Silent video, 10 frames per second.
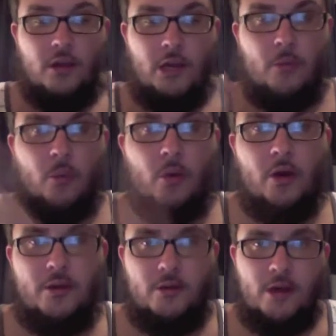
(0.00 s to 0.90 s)
Number
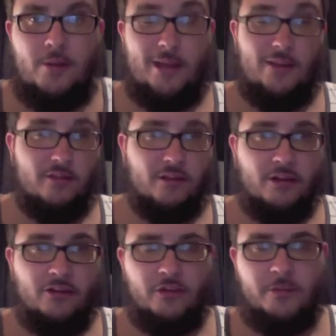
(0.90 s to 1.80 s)
1, do not base your
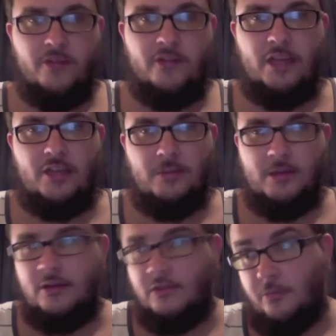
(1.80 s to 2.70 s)
relationship on sex,
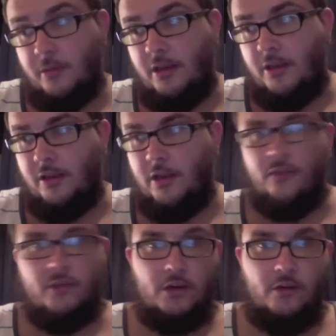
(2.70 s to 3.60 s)
because there'll be nothing
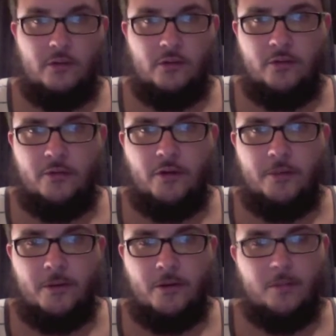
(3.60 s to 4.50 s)
else and it'll eventually
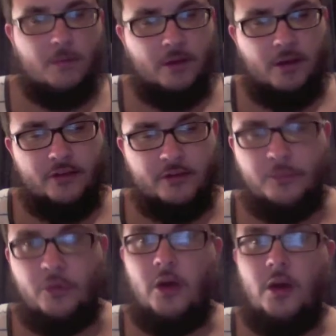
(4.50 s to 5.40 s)
fall apart.
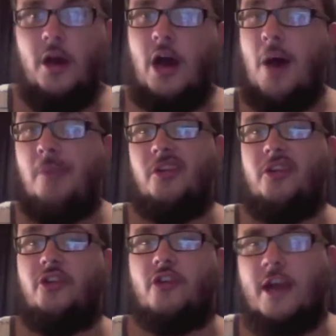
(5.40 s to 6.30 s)
Simple.
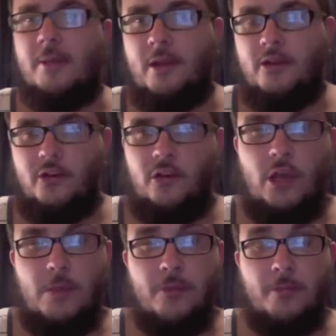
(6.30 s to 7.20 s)
Opposites attract. Make sure you
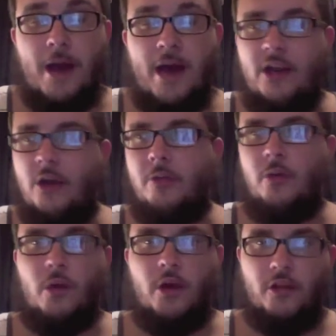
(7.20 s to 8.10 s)
keep your mind
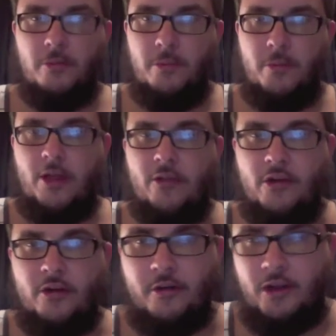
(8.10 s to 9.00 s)
open to what other people like
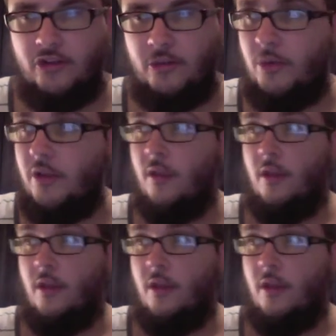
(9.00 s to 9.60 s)
that you're in a relationship with.